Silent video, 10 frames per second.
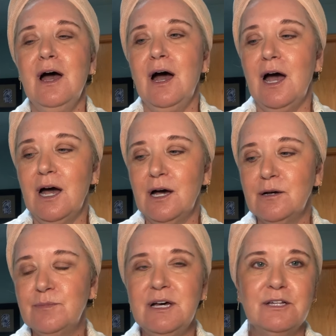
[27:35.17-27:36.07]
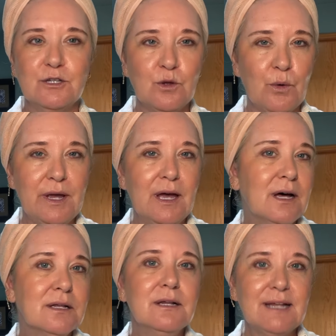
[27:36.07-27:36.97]
the
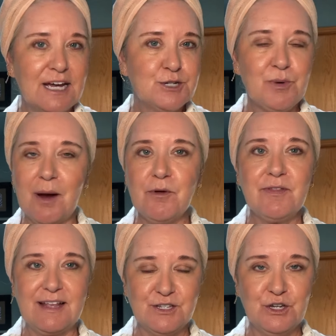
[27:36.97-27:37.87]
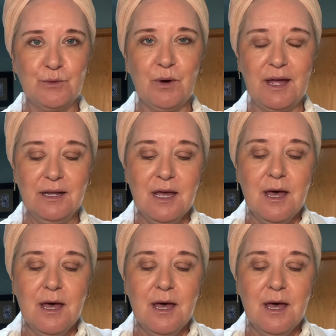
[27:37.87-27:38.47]
L'Oreal lash primer. That's a good one.